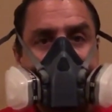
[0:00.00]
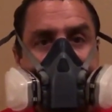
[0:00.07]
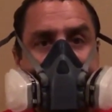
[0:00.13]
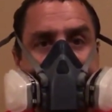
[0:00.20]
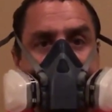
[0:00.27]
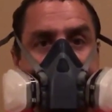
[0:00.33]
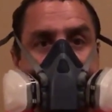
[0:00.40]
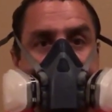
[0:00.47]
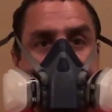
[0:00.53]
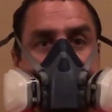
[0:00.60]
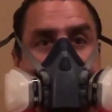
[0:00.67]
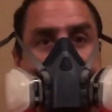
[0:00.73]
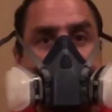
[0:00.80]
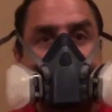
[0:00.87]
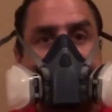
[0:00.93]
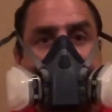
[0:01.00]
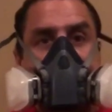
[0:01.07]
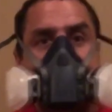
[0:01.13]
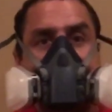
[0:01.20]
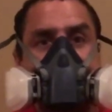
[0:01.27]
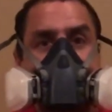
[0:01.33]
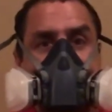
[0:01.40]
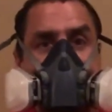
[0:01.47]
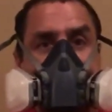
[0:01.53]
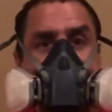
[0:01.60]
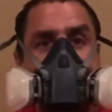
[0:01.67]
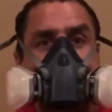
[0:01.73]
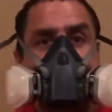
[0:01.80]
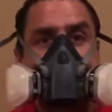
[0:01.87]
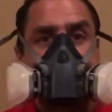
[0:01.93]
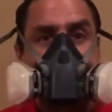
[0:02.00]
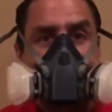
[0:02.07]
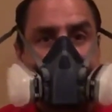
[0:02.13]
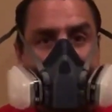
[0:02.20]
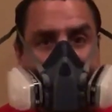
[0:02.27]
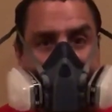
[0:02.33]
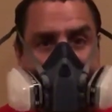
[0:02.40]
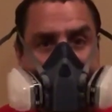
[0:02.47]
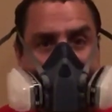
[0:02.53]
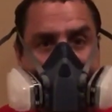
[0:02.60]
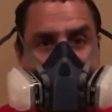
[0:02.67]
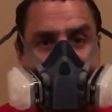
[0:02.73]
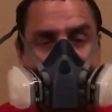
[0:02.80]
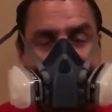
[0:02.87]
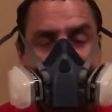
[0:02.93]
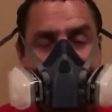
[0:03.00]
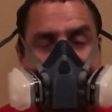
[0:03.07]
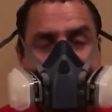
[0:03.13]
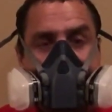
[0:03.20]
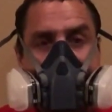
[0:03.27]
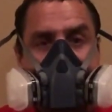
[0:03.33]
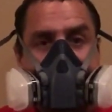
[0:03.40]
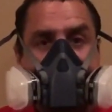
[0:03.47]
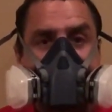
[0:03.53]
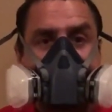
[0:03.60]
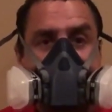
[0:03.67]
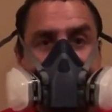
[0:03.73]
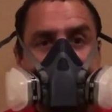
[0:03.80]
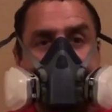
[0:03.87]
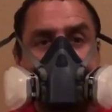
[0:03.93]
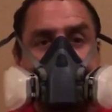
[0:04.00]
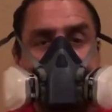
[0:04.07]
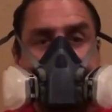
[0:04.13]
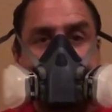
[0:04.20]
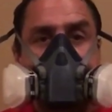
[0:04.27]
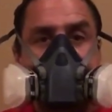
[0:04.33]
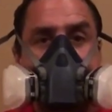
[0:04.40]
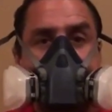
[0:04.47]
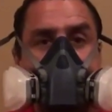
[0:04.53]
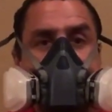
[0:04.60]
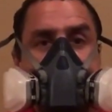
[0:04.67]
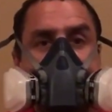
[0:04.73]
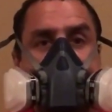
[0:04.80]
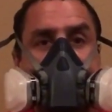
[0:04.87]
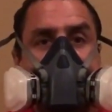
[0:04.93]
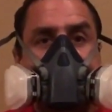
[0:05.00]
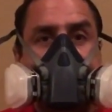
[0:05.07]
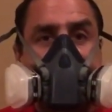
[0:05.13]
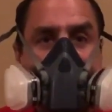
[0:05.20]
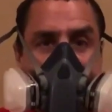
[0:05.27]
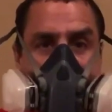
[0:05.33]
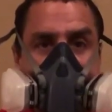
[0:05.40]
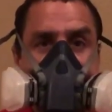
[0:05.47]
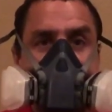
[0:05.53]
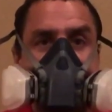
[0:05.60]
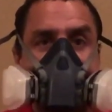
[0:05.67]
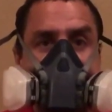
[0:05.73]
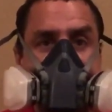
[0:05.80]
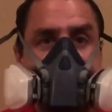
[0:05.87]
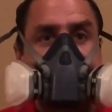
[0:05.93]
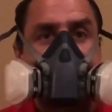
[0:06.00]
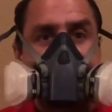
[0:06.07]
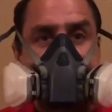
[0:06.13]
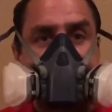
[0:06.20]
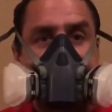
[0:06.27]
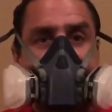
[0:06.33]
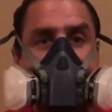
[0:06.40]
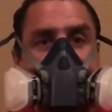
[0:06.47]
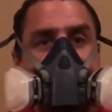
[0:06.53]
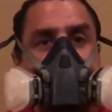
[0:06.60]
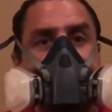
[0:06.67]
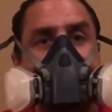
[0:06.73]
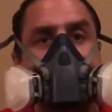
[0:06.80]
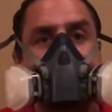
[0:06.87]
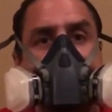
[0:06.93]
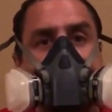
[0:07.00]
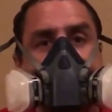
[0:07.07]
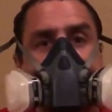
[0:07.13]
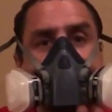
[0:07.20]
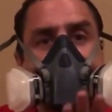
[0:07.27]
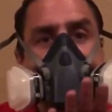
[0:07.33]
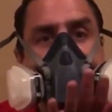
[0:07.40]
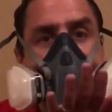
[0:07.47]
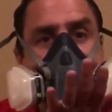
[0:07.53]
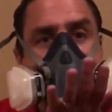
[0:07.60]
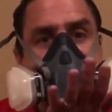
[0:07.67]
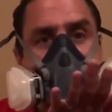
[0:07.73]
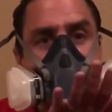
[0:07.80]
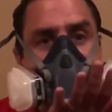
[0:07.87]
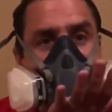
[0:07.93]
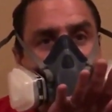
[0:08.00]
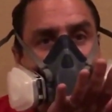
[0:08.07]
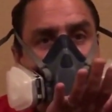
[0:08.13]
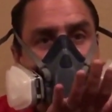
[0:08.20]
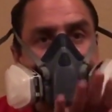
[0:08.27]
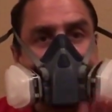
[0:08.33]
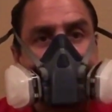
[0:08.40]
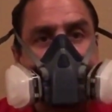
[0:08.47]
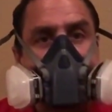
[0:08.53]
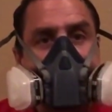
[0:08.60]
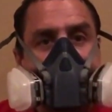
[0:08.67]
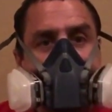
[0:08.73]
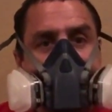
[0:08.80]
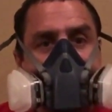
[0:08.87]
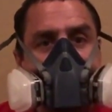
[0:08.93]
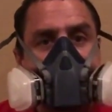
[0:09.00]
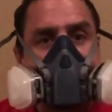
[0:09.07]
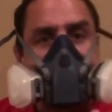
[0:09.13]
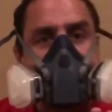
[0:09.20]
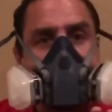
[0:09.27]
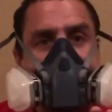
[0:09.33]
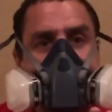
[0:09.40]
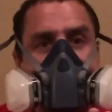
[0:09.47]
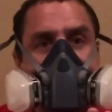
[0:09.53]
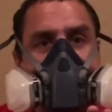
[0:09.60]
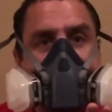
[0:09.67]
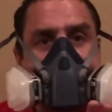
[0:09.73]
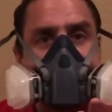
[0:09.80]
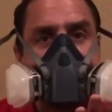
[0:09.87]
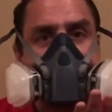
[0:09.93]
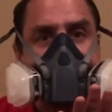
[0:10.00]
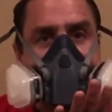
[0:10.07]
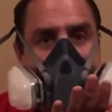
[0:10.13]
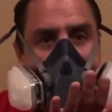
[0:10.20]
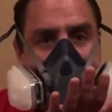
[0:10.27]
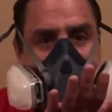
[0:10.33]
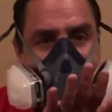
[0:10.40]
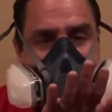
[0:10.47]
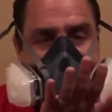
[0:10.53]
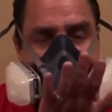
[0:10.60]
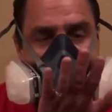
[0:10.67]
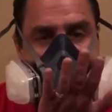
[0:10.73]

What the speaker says: And to do a proper seal check, I'm going to first do a positive seal check. And what I'm going to do is place my hand over the exhalation valve.